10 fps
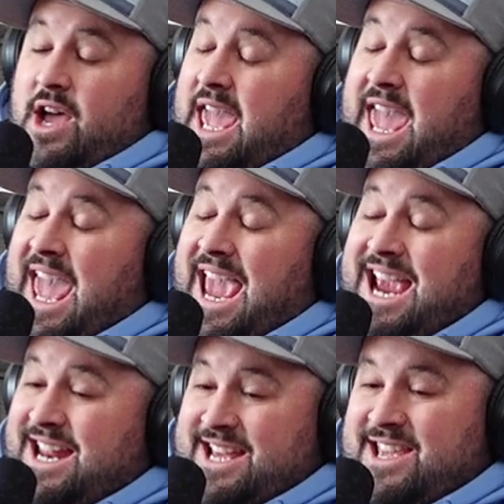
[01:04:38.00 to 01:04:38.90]
I
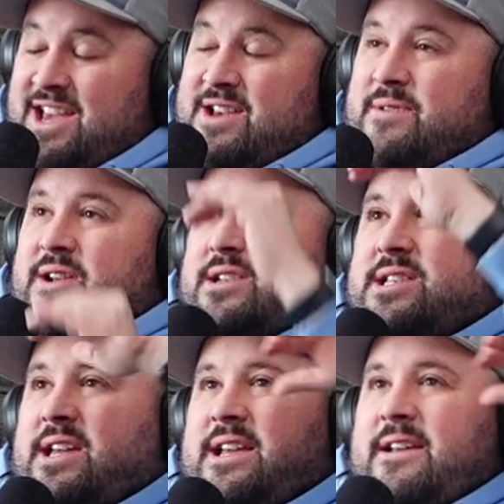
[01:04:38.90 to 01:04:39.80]
hate it because,
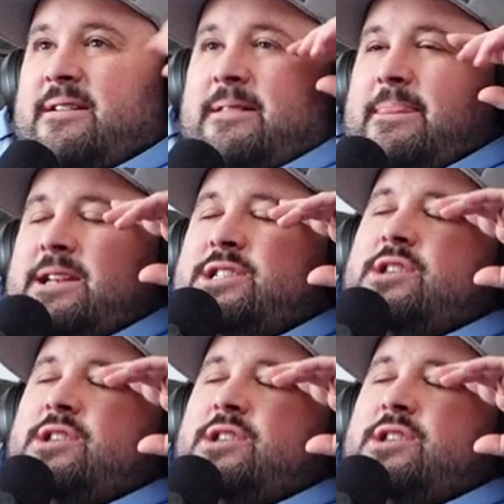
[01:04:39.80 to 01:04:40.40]
like, it's